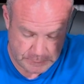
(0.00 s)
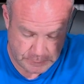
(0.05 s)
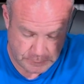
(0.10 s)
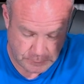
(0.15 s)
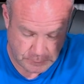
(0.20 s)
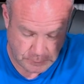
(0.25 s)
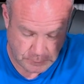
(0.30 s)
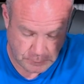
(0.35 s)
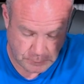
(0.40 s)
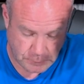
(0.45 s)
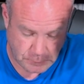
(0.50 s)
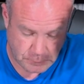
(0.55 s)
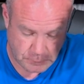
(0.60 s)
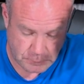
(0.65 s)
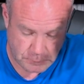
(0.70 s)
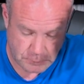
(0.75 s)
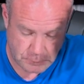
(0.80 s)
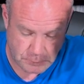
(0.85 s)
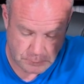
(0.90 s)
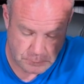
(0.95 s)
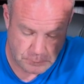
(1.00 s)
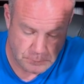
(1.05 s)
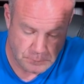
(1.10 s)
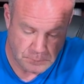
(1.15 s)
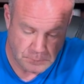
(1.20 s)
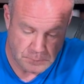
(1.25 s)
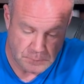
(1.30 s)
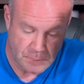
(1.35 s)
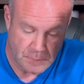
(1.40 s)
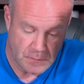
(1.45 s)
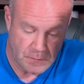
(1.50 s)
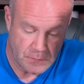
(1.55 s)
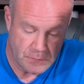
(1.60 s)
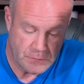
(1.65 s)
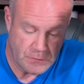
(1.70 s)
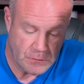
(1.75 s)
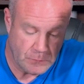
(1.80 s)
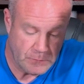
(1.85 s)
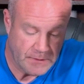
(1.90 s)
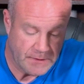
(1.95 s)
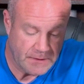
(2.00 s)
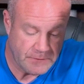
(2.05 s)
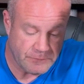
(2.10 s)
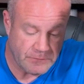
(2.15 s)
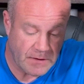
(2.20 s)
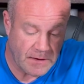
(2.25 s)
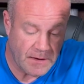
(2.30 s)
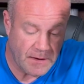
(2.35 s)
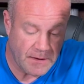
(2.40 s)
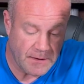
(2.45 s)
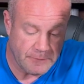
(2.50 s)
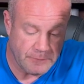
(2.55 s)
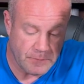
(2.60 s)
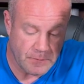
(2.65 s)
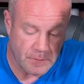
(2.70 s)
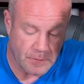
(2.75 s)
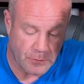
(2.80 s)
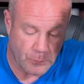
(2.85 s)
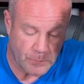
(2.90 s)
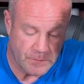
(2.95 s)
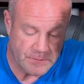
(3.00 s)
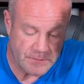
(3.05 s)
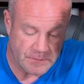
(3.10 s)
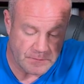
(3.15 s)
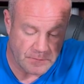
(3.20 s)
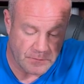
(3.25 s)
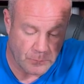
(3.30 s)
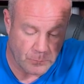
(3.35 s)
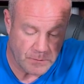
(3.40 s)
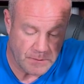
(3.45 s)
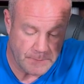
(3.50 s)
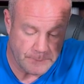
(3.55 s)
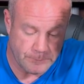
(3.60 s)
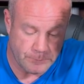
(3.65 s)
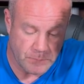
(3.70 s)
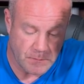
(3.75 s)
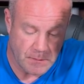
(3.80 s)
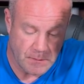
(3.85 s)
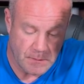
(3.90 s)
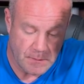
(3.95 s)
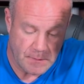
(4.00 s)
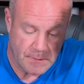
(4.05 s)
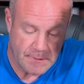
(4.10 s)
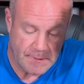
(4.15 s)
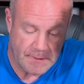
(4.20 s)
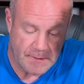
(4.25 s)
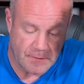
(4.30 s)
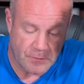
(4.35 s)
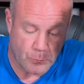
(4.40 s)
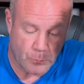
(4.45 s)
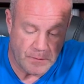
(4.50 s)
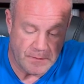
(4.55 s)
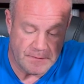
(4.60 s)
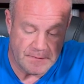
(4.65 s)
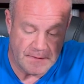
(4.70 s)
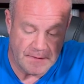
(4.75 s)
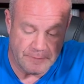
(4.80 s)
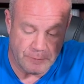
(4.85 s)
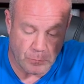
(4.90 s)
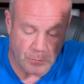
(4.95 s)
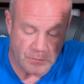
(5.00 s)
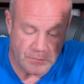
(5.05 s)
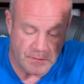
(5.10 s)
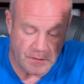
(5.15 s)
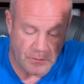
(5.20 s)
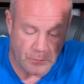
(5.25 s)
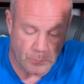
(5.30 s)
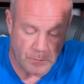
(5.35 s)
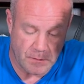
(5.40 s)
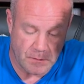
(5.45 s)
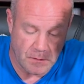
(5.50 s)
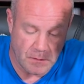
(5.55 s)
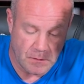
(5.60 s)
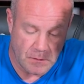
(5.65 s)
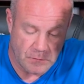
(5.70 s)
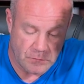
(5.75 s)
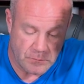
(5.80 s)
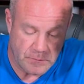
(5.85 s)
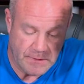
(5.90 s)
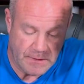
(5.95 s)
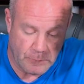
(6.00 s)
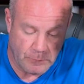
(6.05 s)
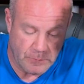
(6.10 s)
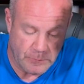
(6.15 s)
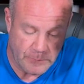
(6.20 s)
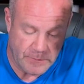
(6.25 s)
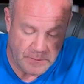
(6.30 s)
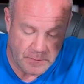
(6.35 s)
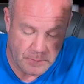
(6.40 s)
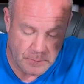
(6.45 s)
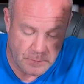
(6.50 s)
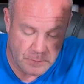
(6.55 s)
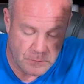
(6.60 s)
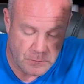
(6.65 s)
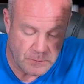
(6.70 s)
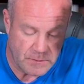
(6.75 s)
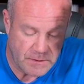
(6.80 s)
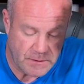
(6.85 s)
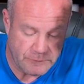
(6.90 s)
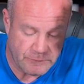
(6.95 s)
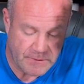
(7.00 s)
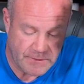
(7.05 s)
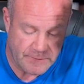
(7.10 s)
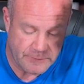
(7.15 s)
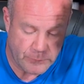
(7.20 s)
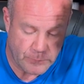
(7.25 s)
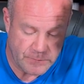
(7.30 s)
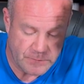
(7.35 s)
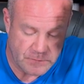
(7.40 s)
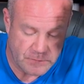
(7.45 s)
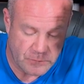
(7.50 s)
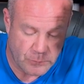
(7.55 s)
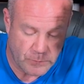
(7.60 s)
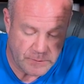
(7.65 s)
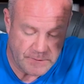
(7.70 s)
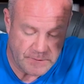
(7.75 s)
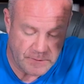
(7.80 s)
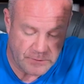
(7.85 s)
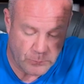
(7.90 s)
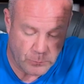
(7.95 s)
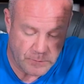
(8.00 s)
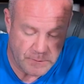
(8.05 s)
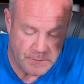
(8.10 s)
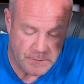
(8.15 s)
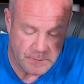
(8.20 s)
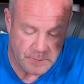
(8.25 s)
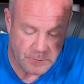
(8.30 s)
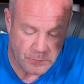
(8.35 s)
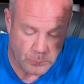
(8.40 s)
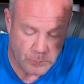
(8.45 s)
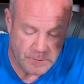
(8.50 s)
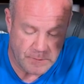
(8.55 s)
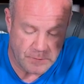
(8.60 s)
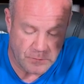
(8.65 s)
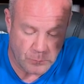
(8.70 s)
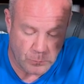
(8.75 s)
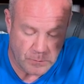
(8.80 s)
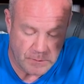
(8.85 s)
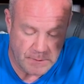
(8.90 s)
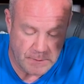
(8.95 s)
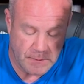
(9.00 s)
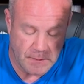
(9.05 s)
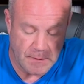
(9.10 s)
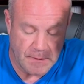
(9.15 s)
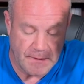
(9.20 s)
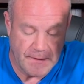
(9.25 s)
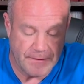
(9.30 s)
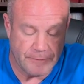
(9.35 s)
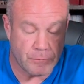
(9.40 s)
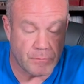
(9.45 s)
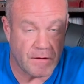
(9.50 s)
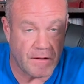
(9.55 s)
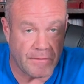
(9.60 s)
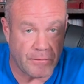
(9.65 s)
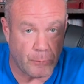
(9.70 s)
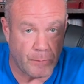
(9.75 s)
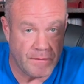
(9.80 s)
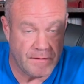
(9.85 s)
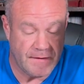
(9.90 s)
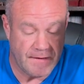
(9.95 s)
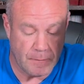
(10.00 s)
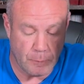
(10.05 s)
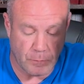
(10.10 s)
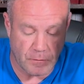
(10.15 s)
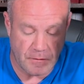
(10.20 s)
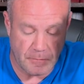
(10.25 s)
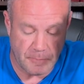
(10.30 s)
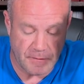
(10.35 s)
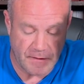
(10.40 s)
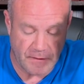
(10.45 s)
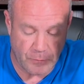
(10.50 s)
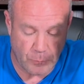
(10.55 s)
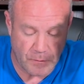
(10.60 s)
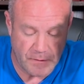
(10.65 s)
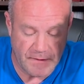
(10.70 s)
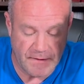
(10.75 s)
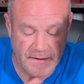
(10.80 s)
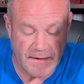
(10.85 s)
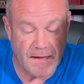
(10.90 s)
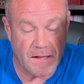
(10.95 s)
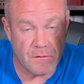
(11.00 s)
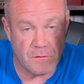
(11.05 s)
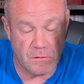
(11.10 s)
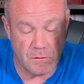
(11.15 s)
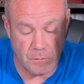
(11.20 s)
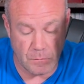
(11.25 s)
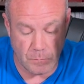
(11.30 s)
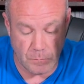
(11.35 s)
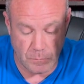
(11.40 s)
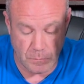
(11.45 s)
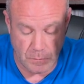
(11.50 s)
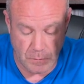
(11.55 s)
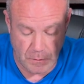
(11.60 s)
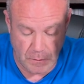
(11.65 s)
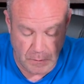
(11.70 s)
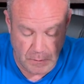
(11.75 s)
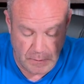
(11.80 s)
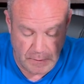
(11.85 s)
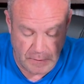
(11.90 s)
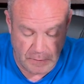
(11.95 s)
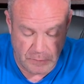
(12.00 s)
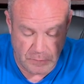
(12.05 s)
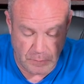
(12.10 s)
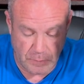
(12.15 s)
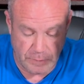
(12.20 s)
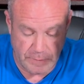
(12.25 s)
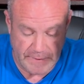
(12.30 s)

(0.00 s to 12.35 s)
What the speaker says: 295, 3 sets of 3, and 310, 4 sets of 3. So now we went 295, 3 sets of 3. He did 3, 3, 3. And for that 310, I wanted him to get 3. He got 2. And so that allows me to know that